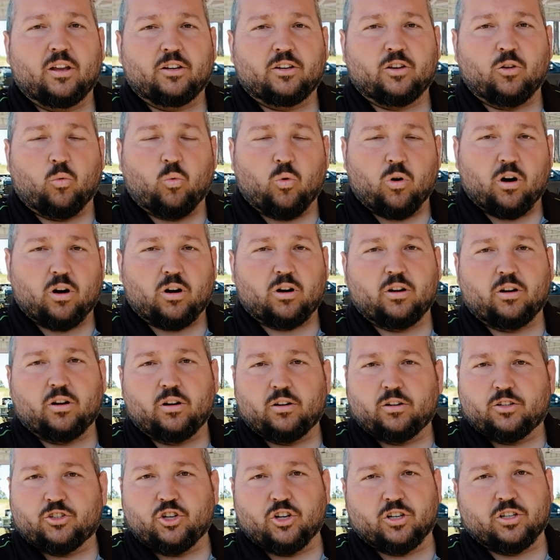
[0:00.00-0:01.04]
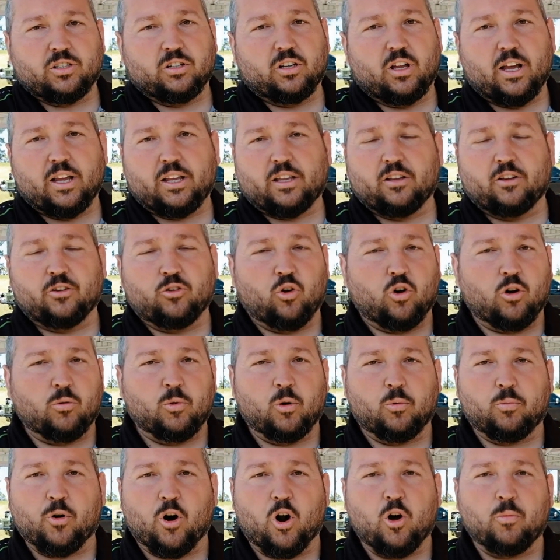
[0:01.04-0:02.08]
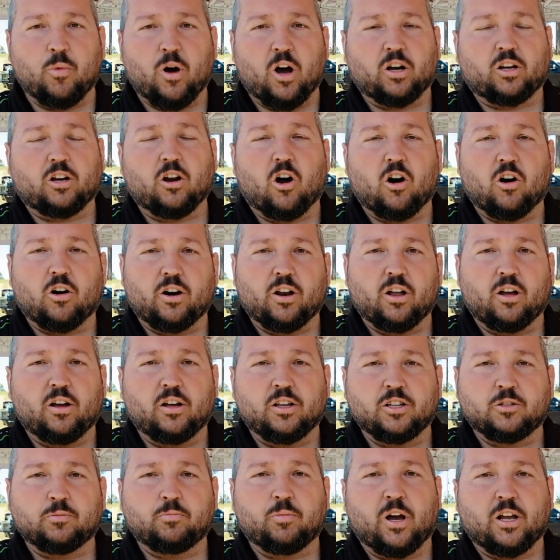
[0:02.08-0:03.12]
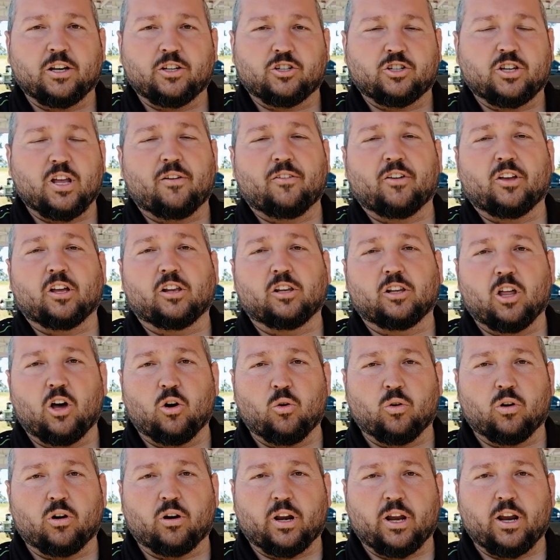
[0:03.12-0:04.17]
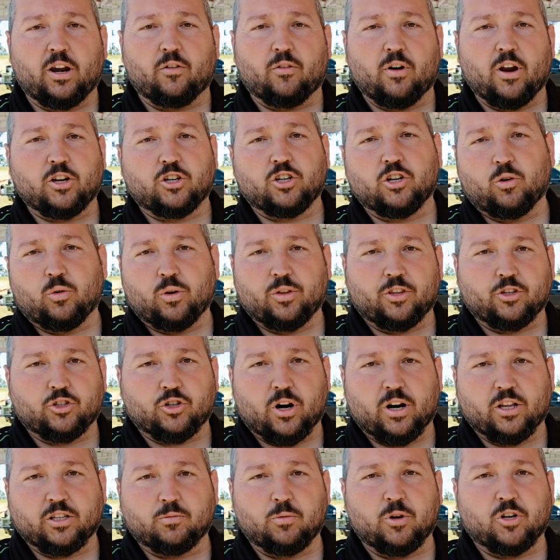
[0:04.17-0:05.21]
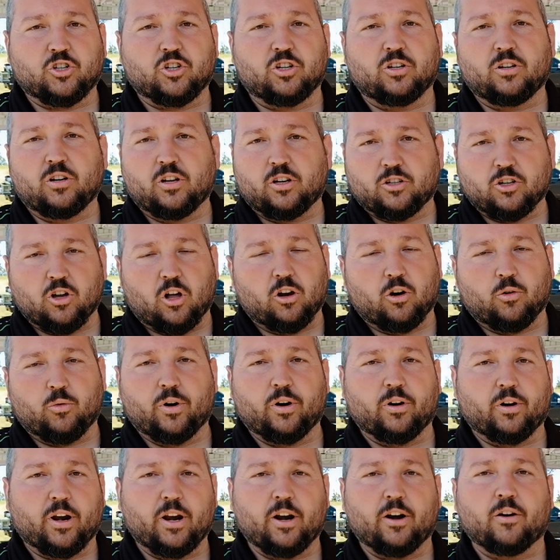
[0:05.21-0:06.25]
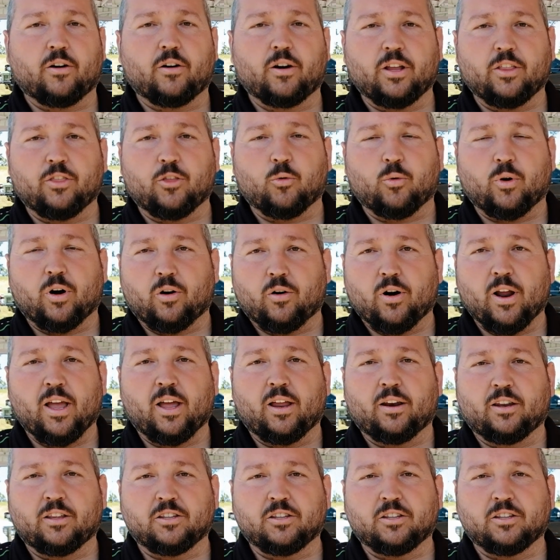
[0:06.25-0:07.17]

to work just like a normal Pro Mod car does by just having a lower gear ratio in the transmission, a taller rear gear in the rear end,